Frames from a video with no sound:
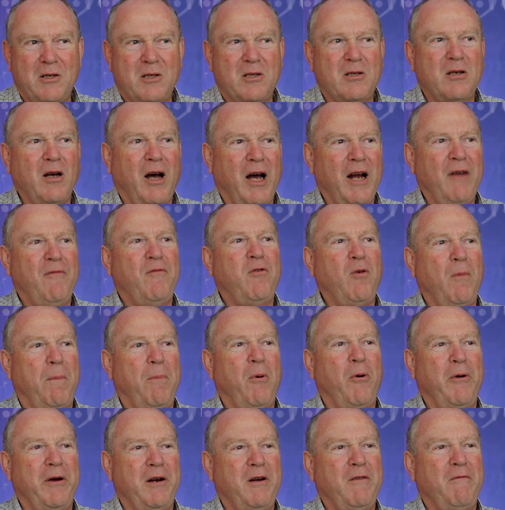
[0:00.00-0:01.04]
insightful
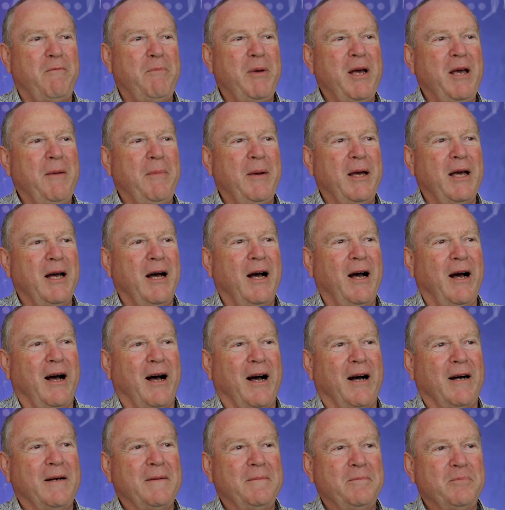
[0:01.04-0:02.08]
point of B B
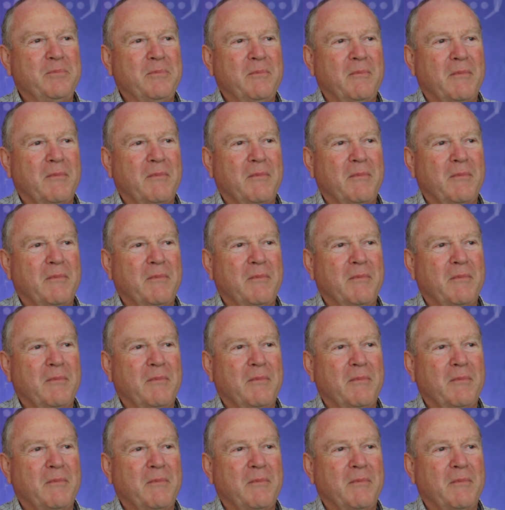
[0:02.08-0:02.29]
R